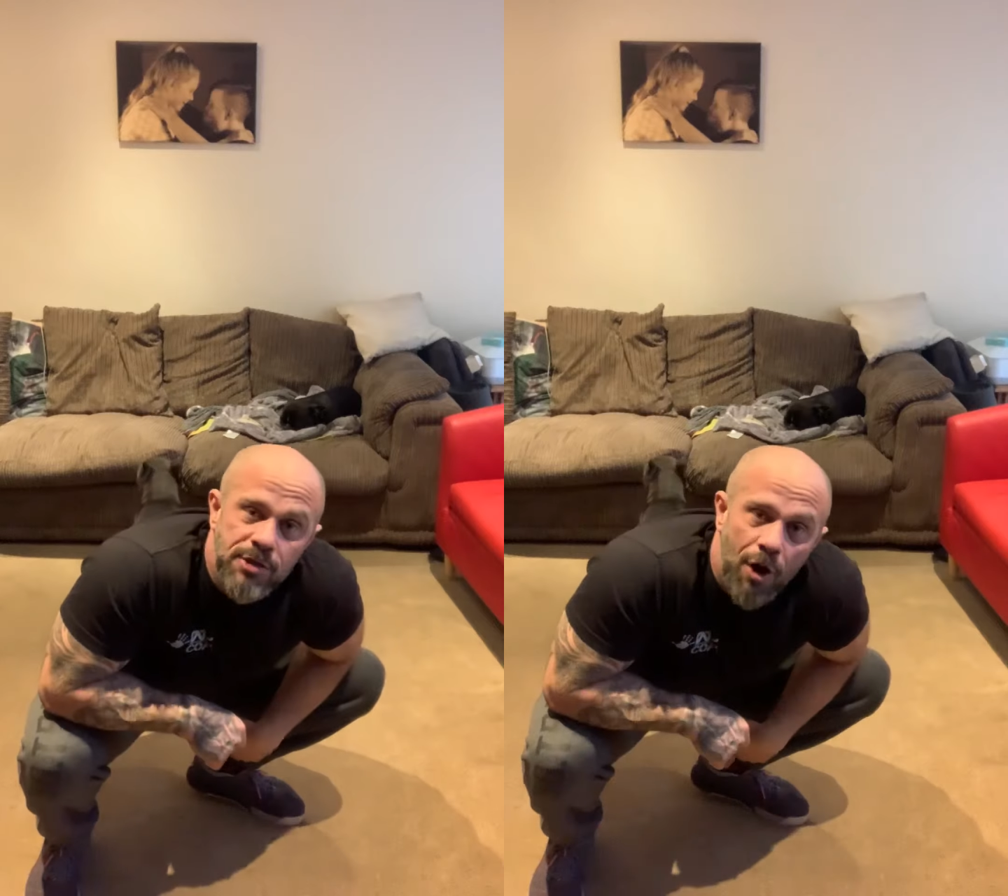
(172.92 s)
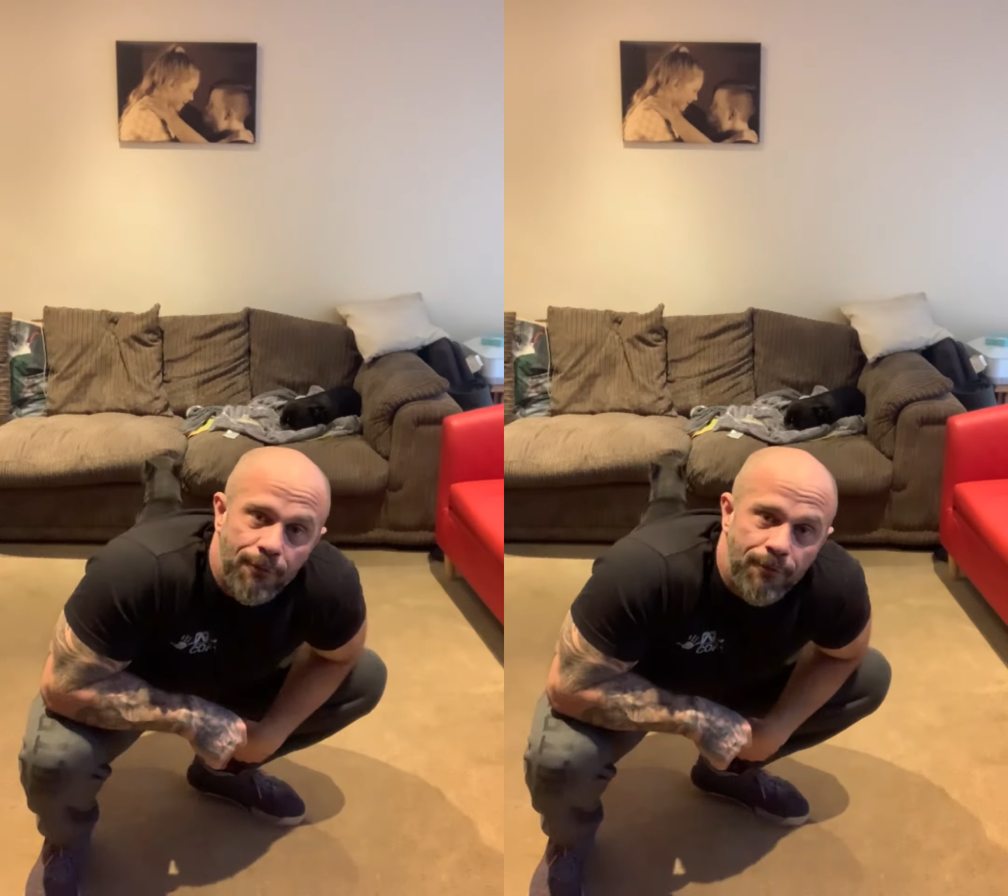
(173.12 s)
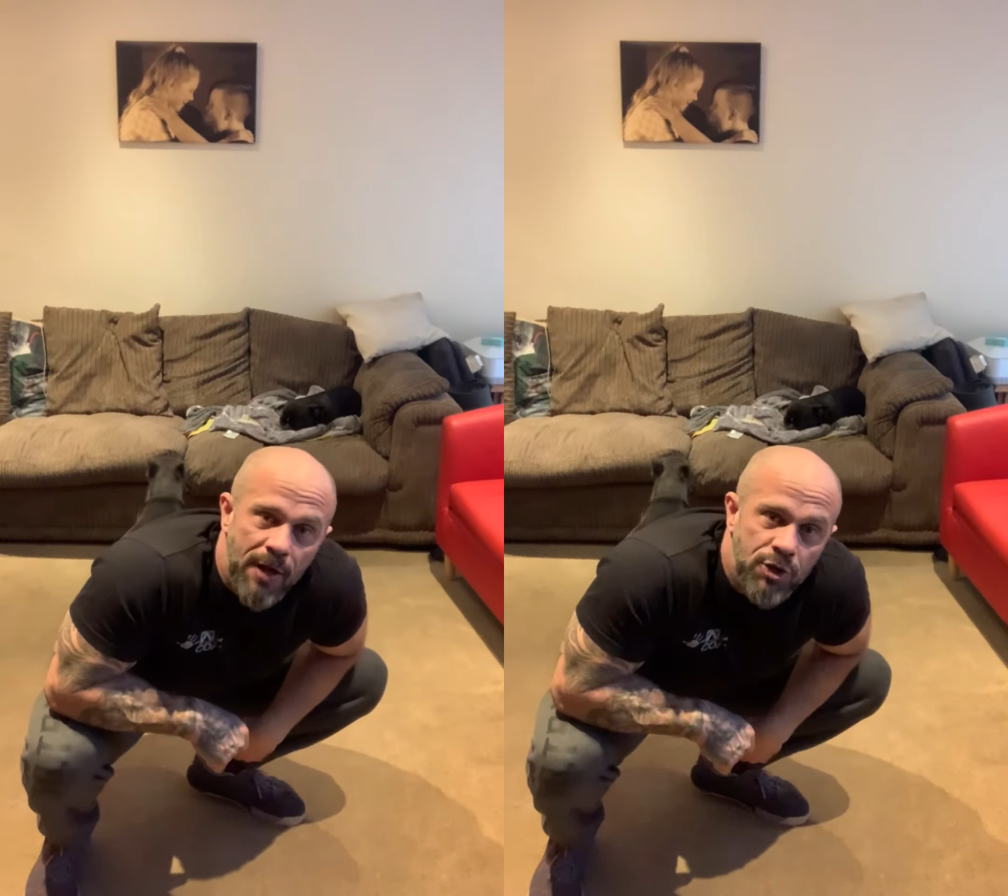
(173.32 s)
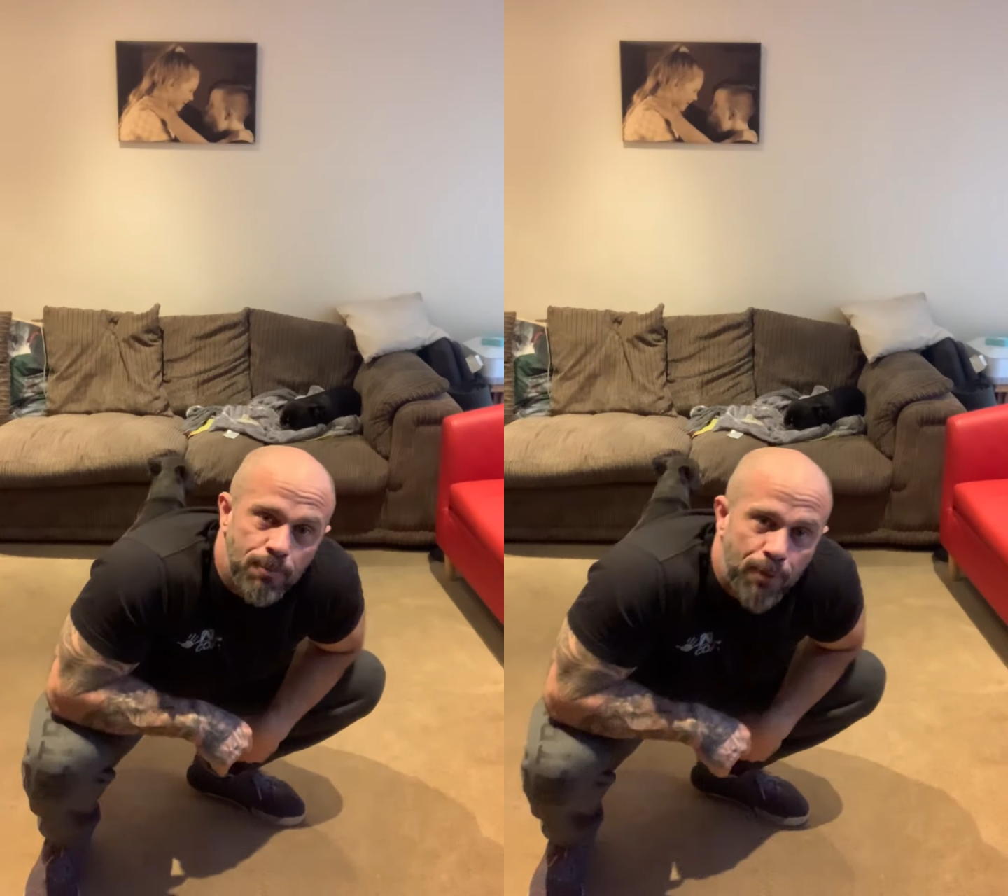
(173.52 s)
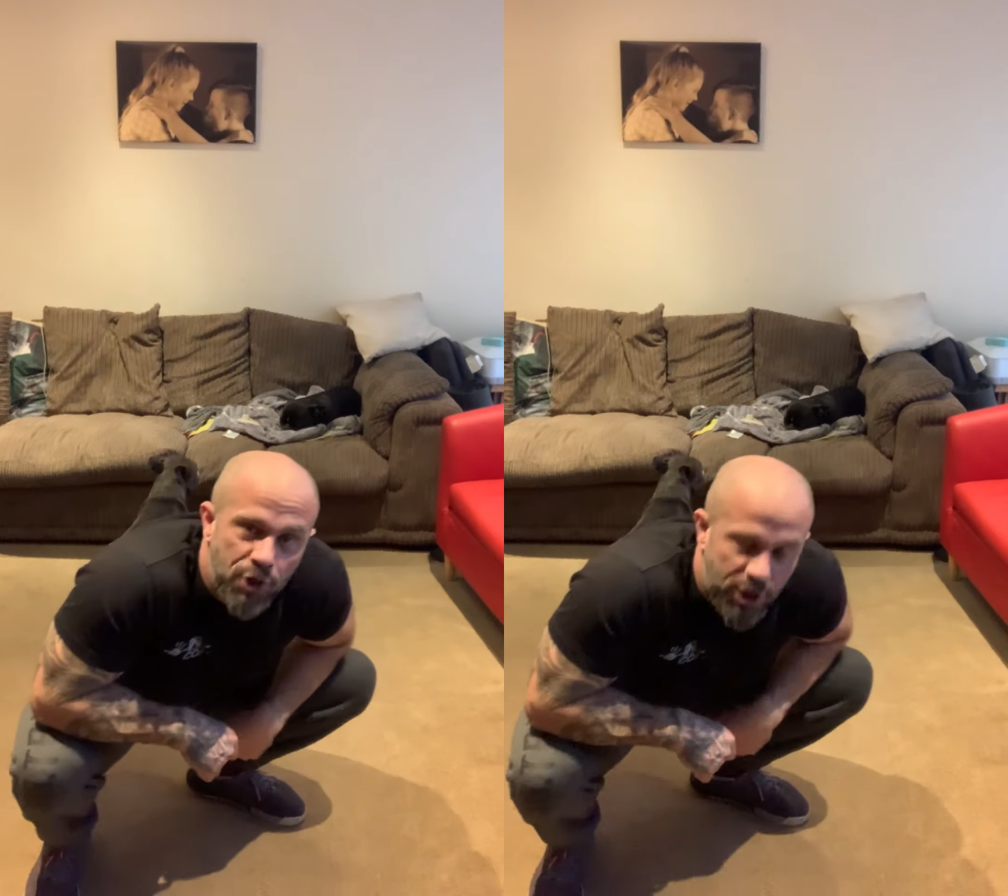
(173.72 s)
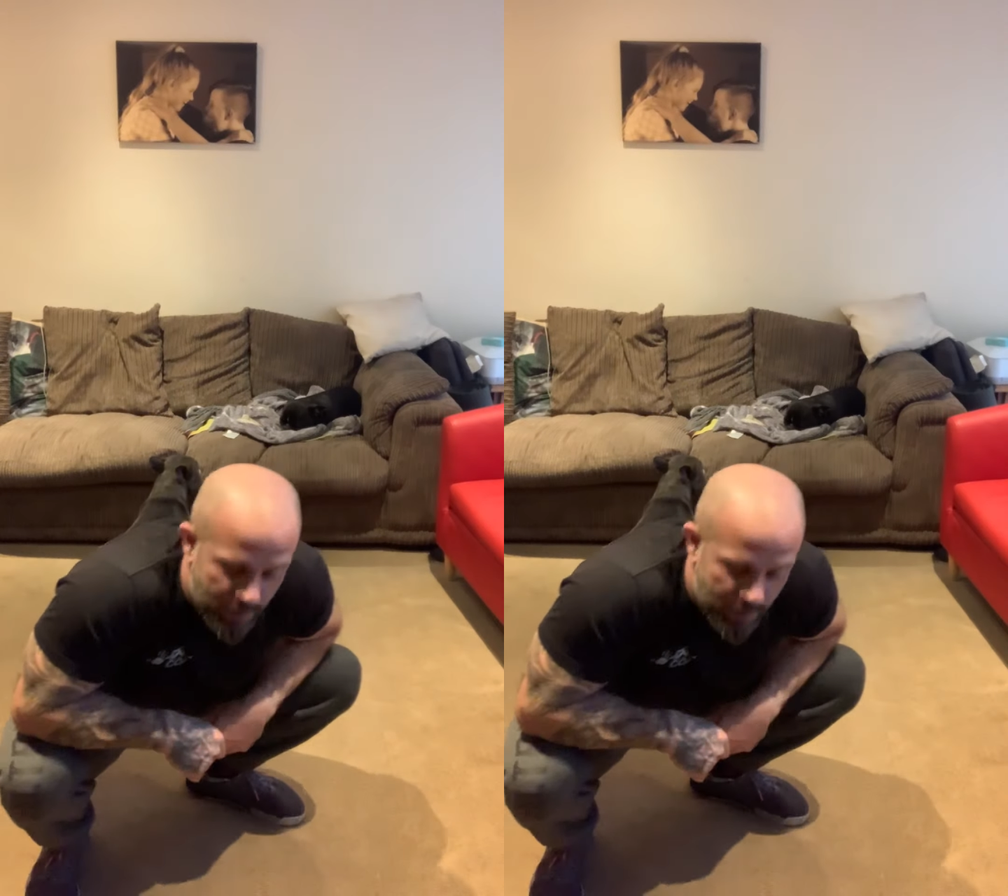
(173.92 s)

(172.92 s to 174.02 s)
off as you're pushing